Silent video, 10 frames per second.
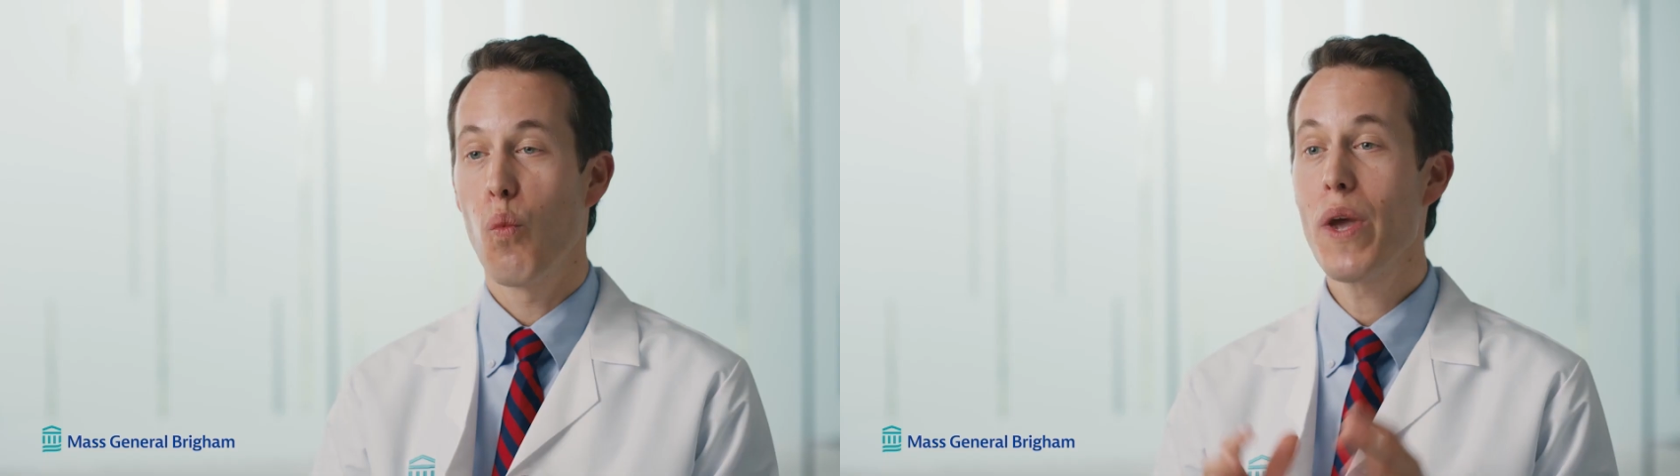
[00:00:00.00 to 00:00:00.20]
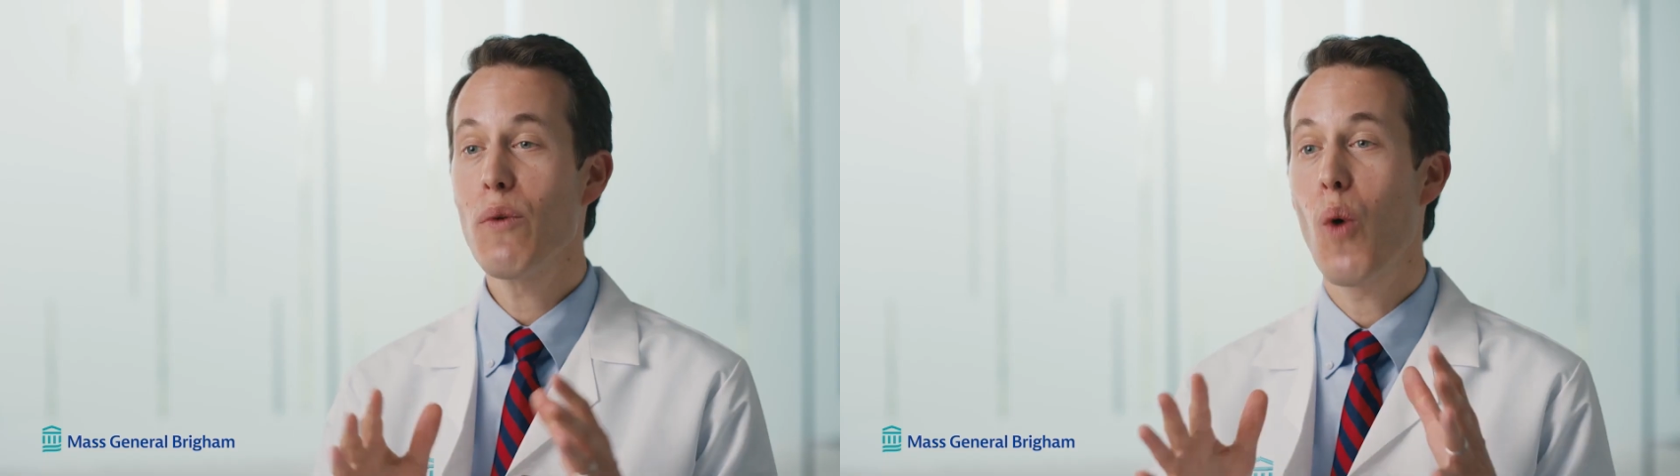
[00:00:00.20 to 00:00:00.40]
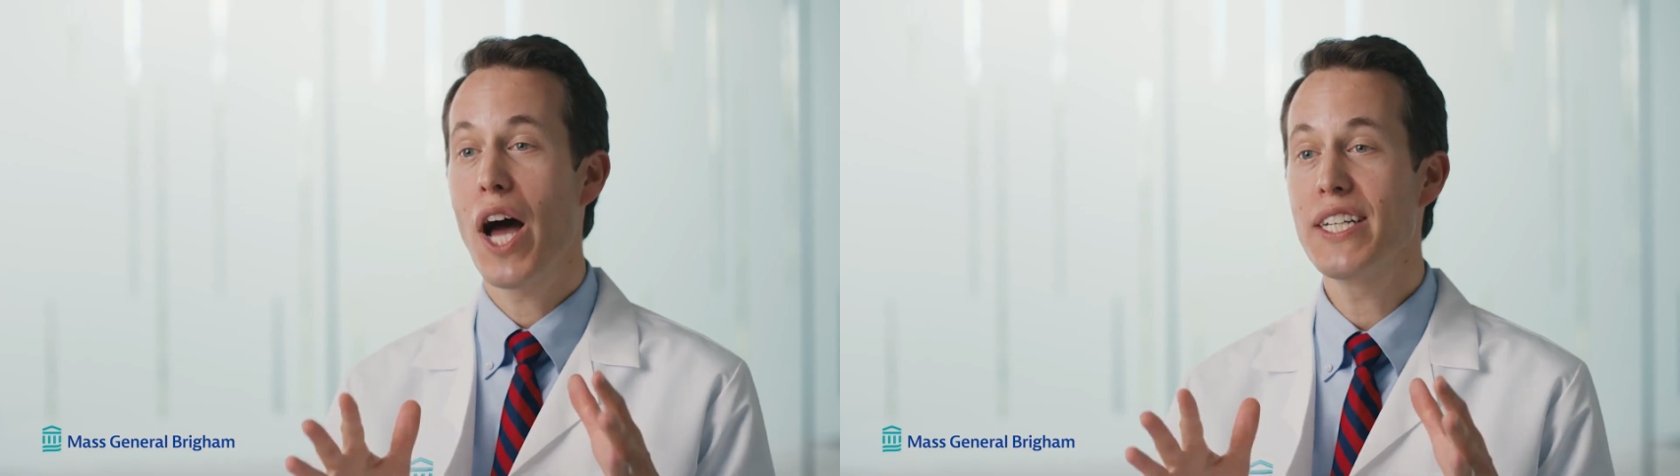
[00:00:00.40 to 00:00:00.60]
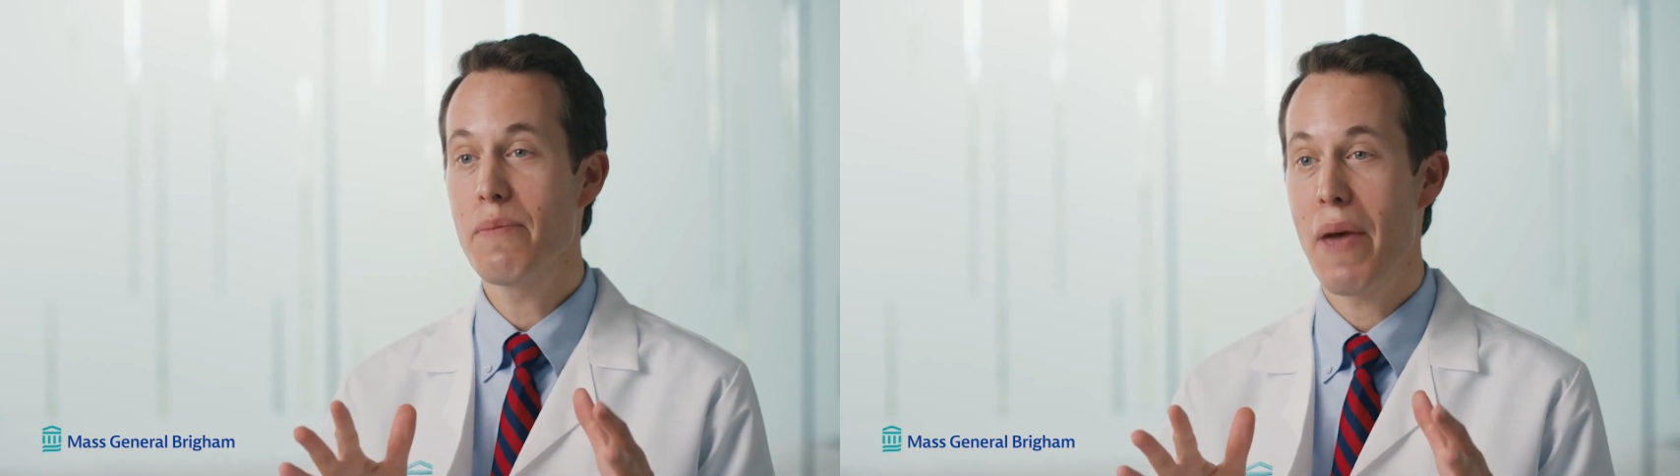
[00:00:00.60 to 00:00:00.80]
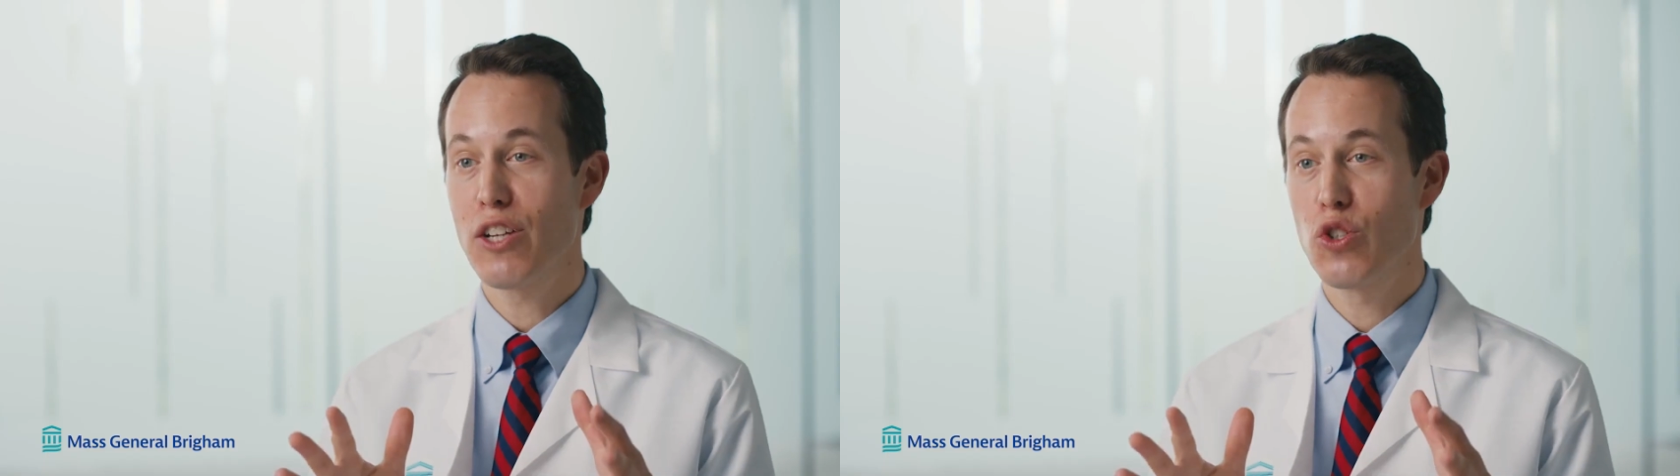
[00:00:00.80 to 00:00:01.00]
We want
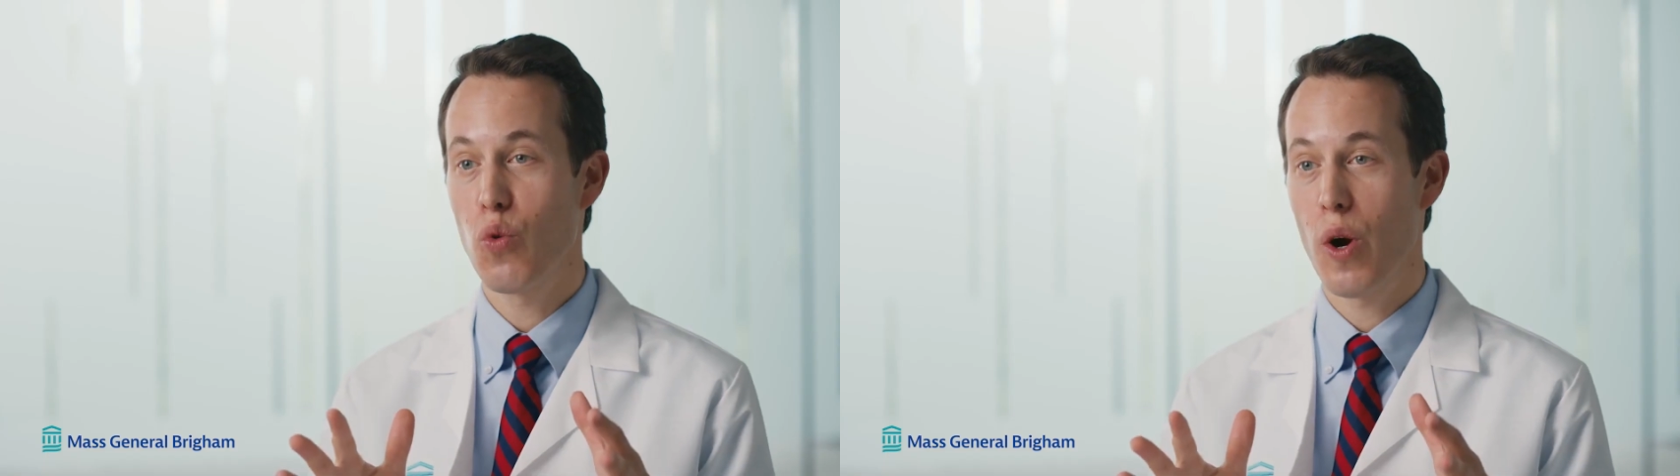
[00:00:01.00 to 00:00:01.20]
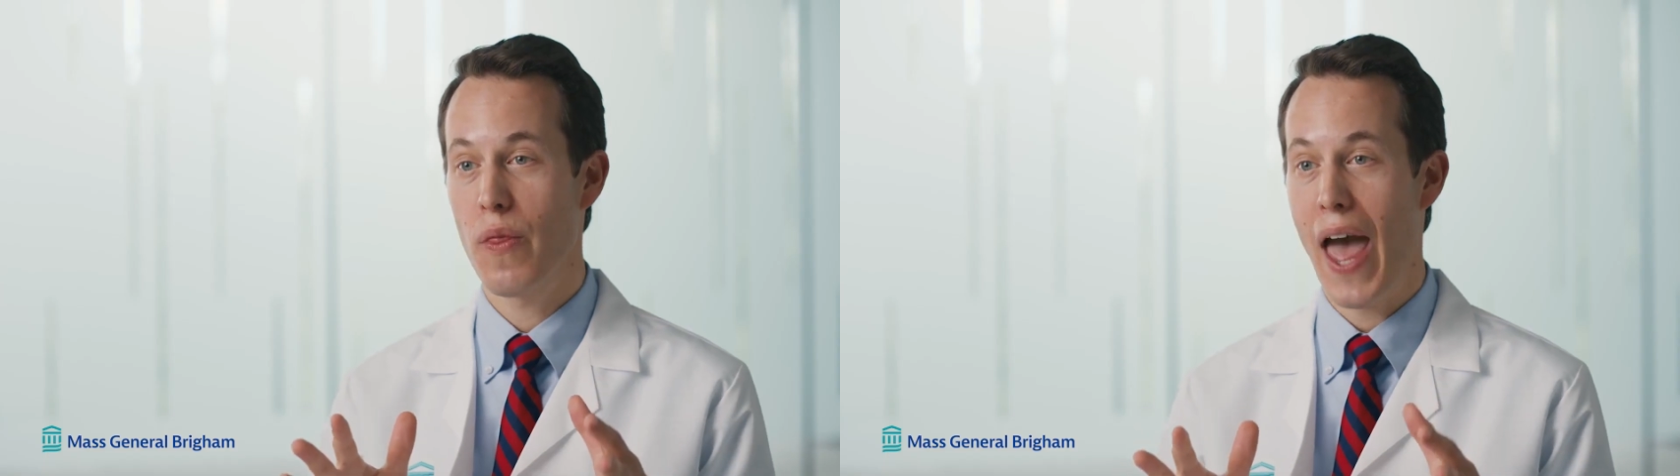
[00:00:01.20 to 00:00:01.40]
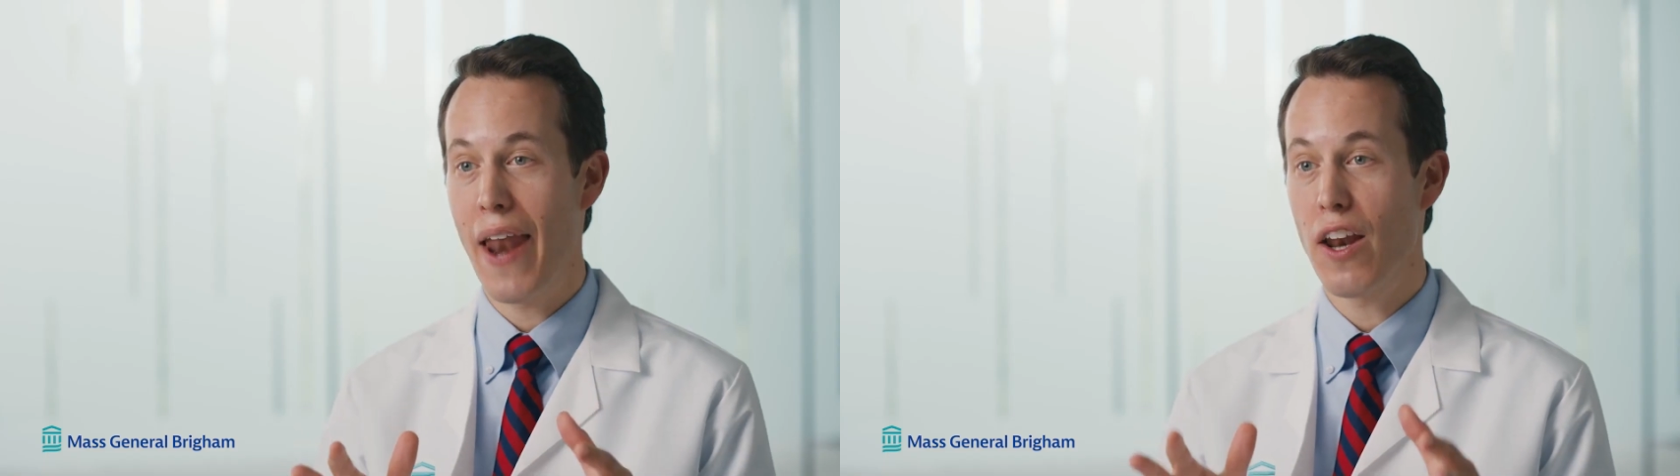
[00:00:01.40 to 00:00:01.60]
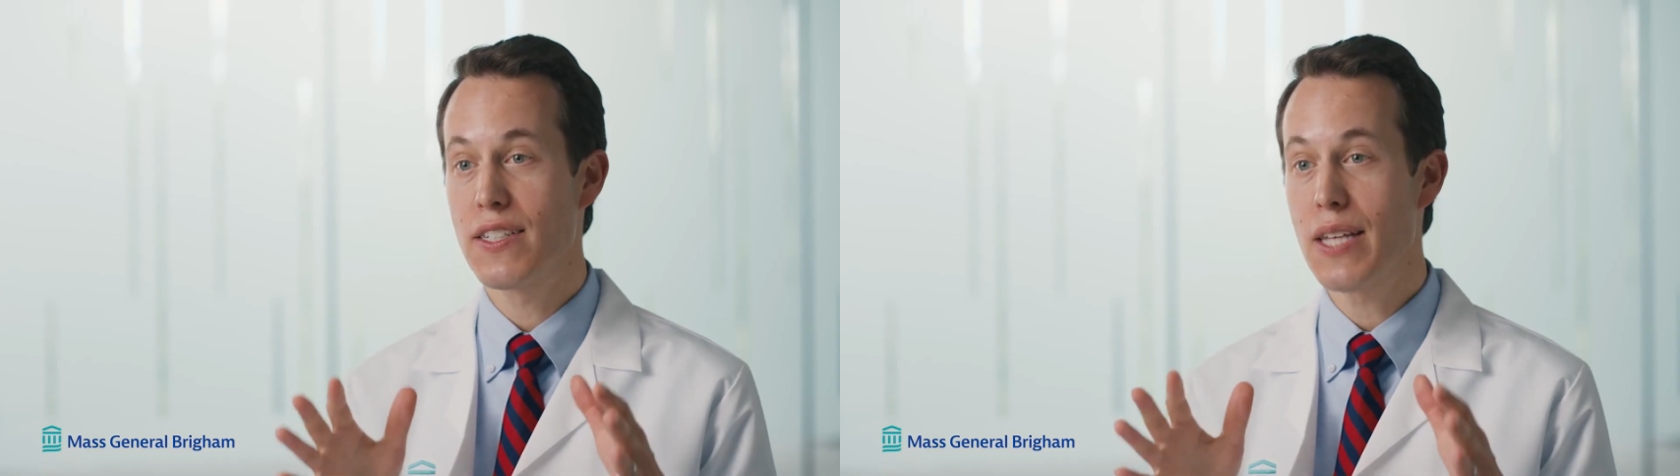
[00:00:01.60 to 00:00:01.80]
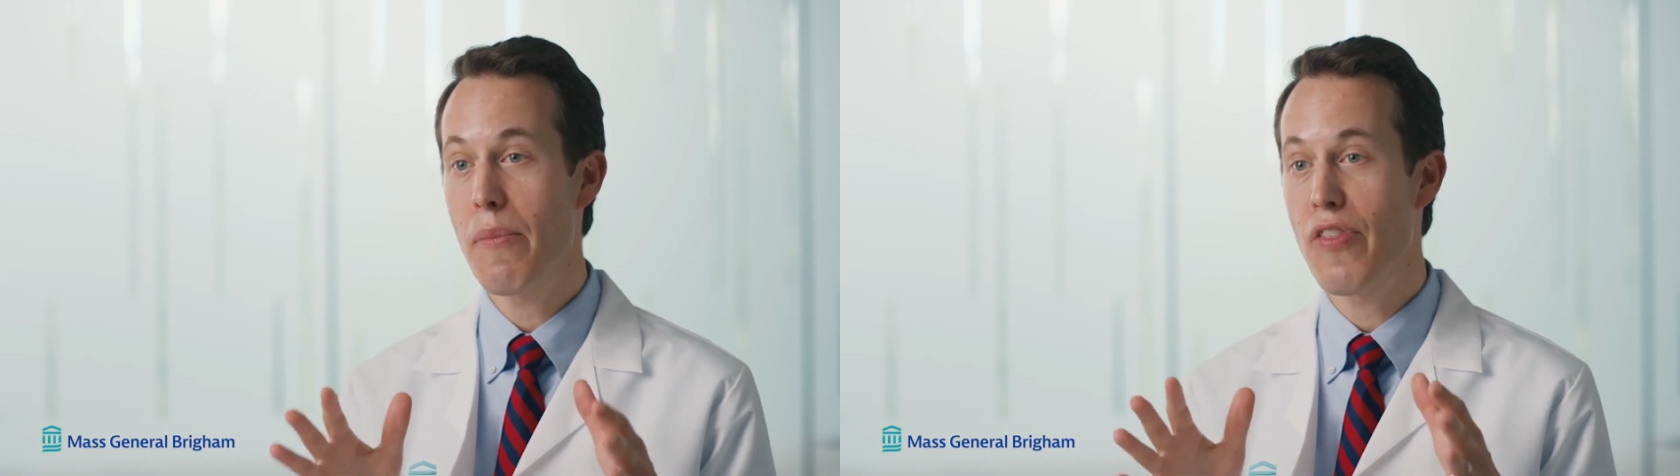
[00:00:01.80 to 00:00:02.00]
to make sure that
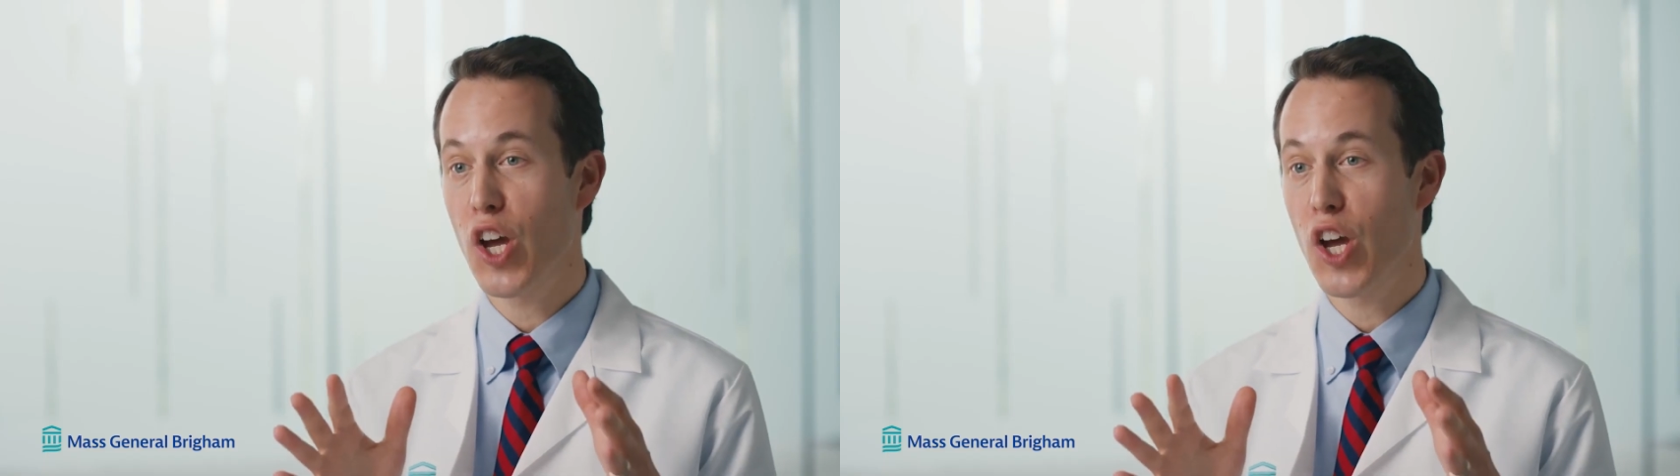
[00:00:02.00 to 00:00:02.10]
some